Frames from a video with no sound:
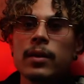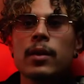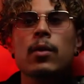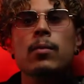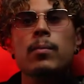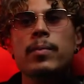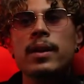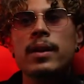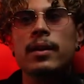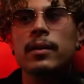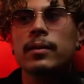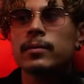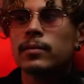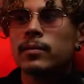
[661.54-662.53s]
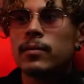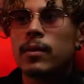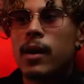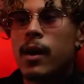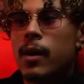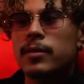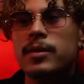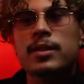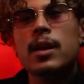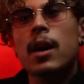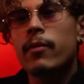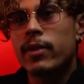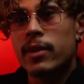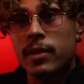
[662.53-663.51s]
you know, being just
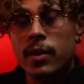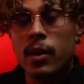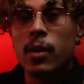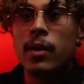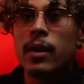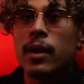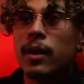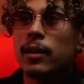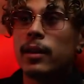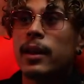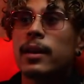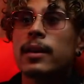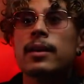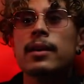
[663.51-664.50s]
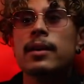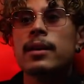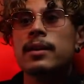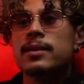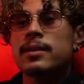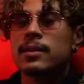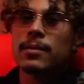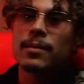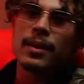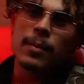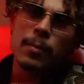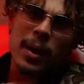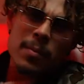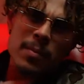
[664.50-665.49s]
covered in dirt, and like it
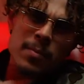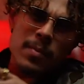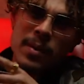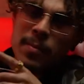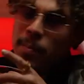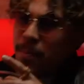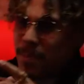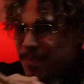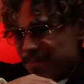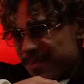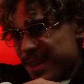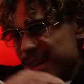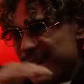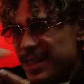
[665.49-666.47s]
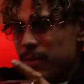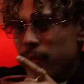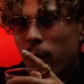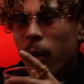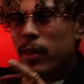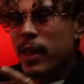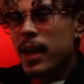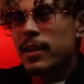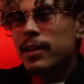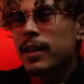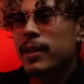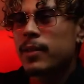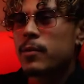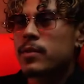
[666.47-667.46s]
might be because of all that.
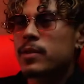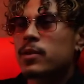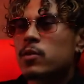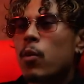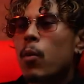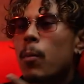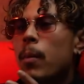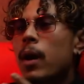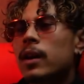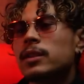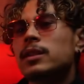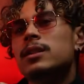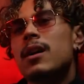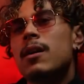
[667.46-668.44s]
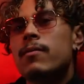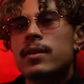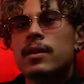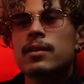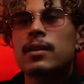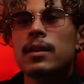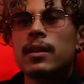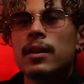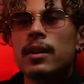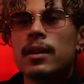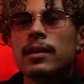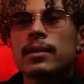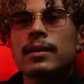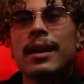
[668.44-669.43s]
Like there's so much of it
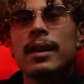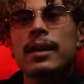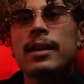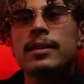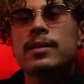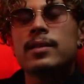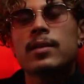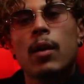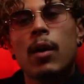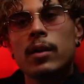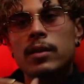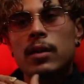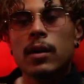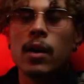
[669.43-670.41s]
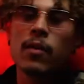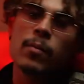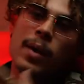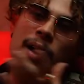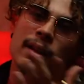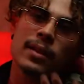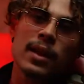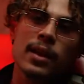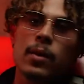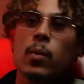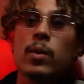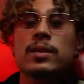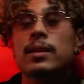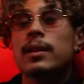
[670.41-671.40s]
that it's hard to uncover. Back then, it
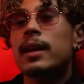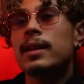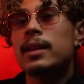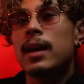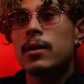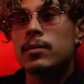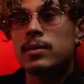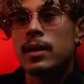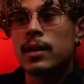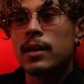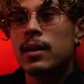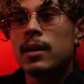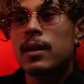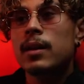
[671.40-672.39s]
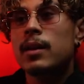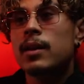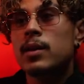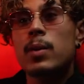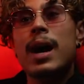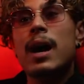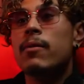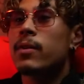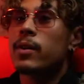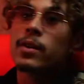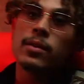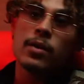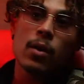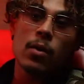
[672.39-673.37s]
wasn't like that. It was like you have it or
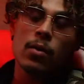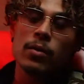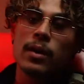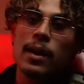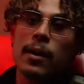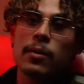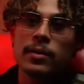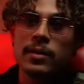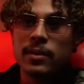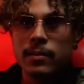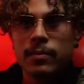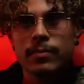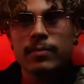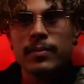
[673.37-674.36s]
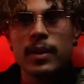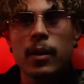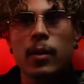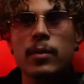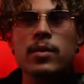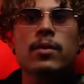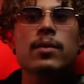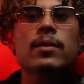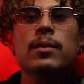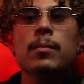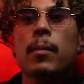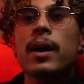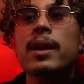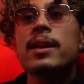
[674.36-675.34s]
you don't. Now it's, you know, the
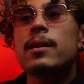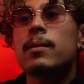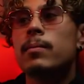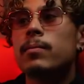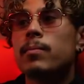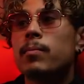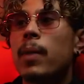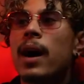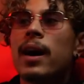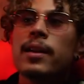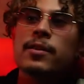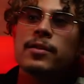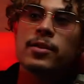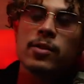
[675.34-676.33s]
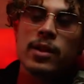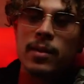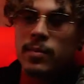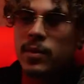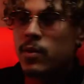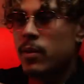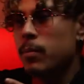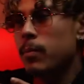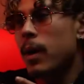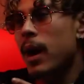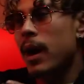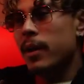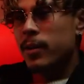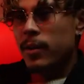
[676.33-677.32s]
money could buy your streams, you could
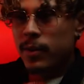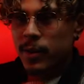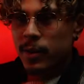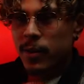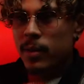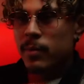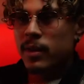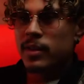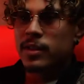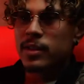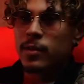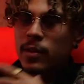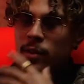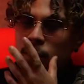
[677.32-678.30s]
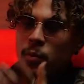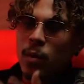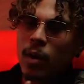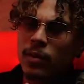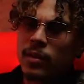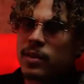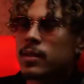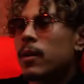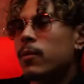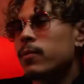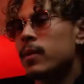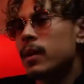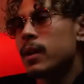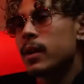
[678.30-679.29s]
buy your image, you could do all this stuff.
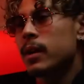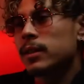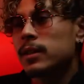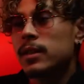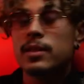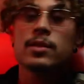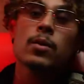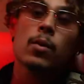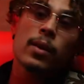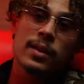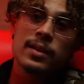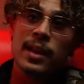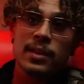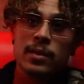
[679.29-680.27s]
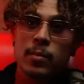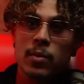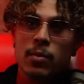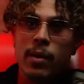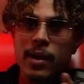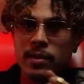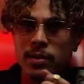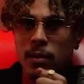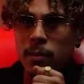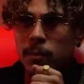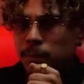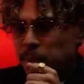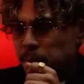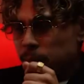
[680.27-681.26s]
It's so accessible, right? So,
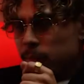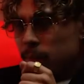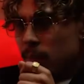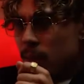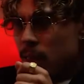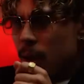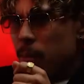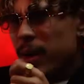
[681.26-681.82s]
but